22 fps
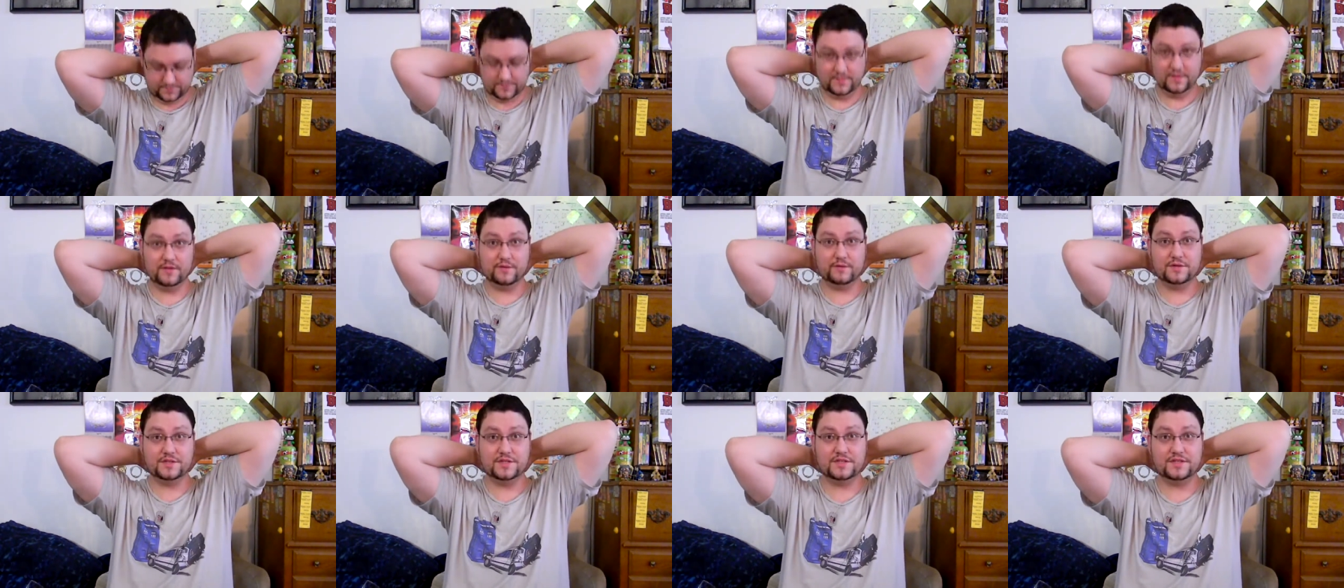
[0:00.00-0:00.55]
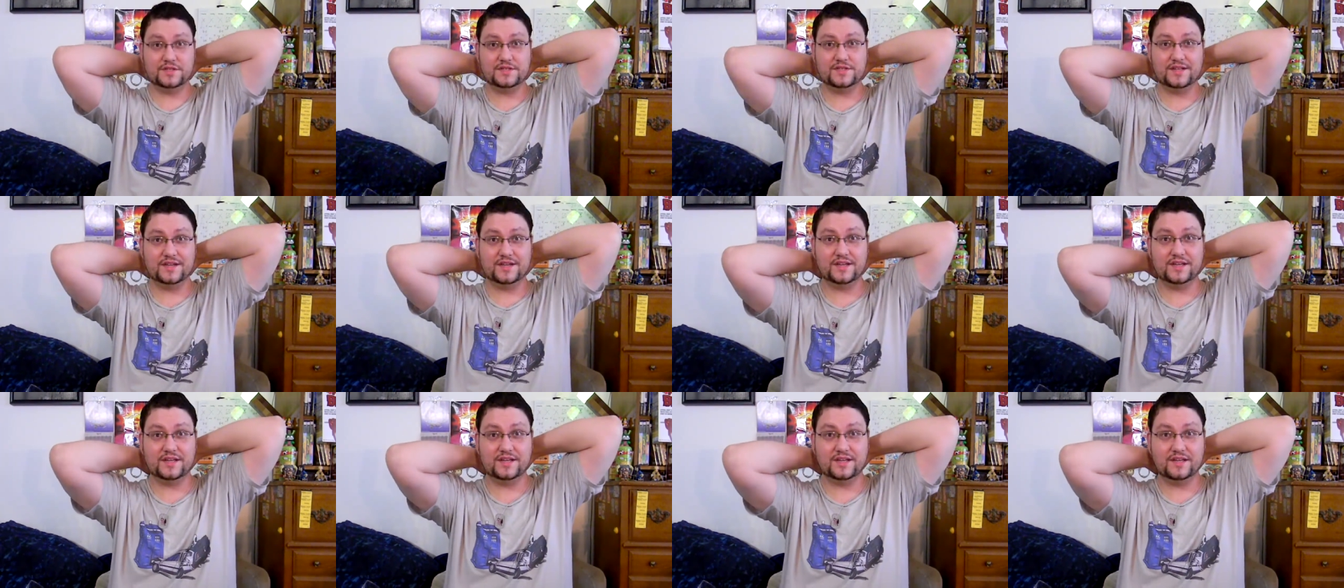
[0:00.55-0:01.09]
which is
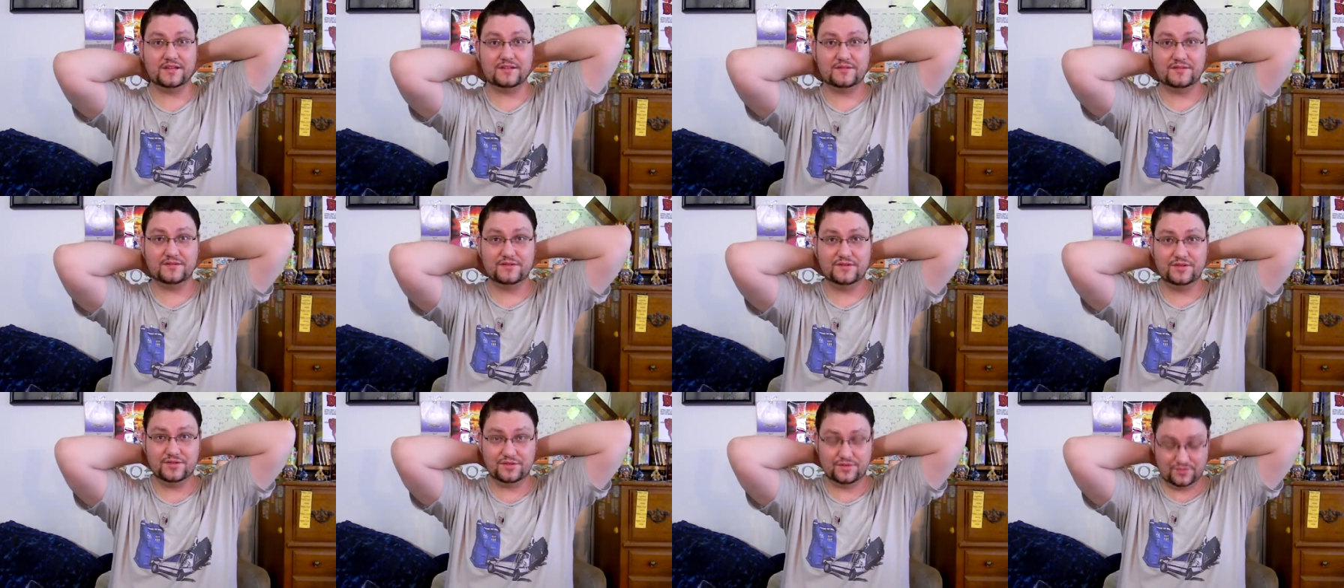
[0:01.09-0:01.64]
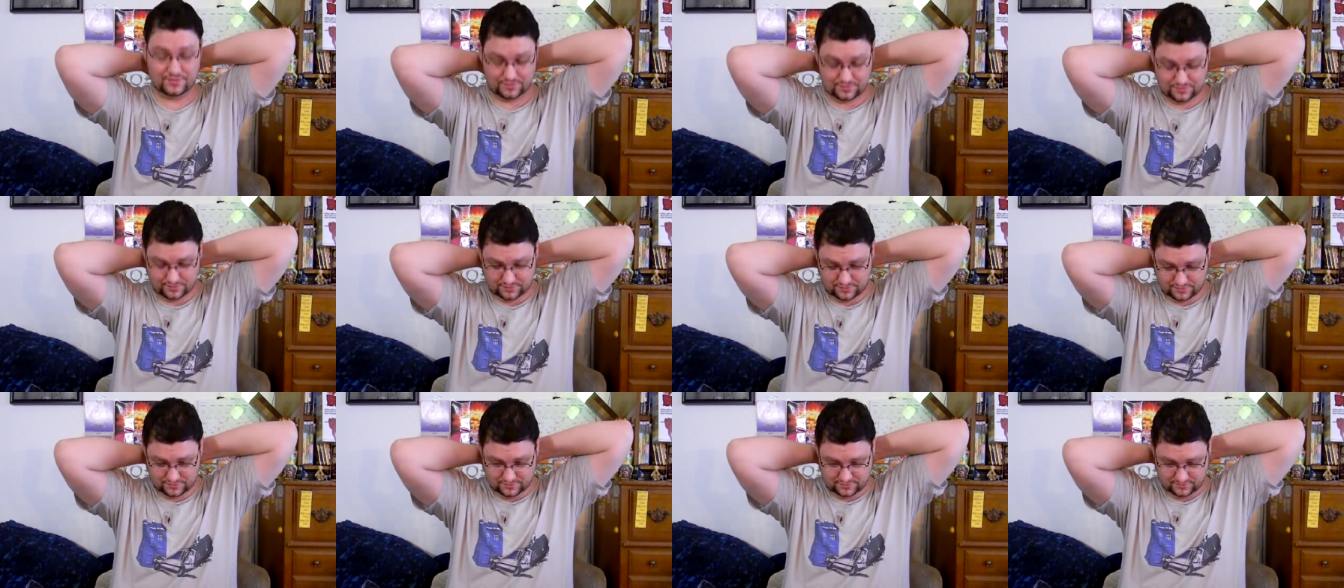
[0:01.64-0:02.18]
uh,
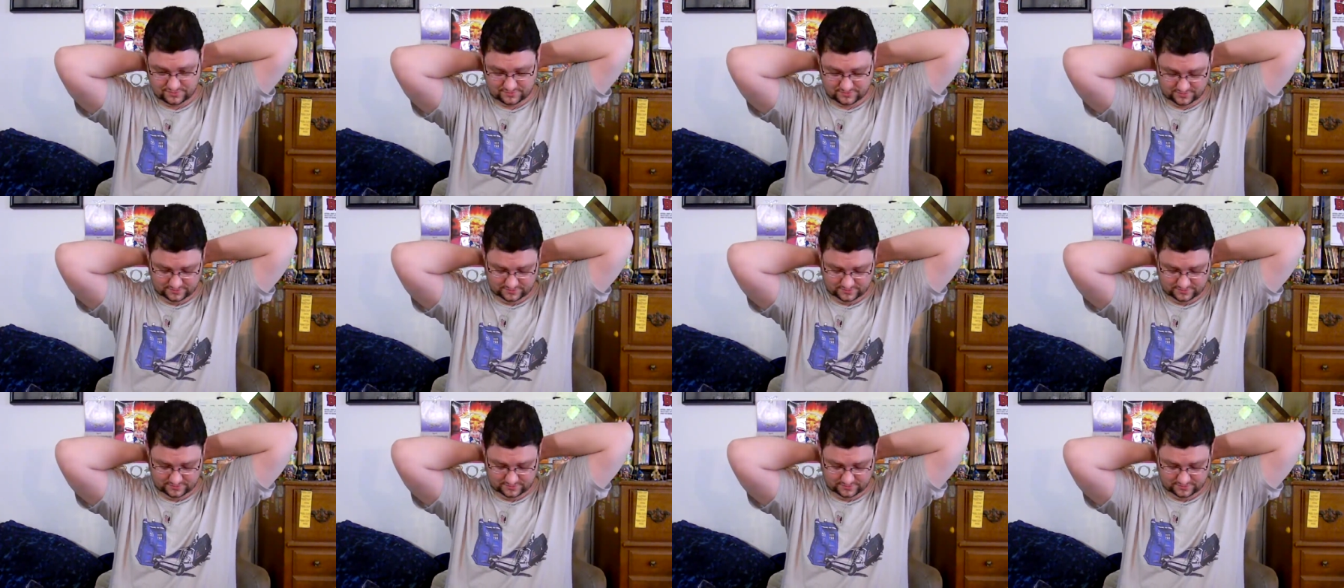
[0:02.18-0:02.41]
too,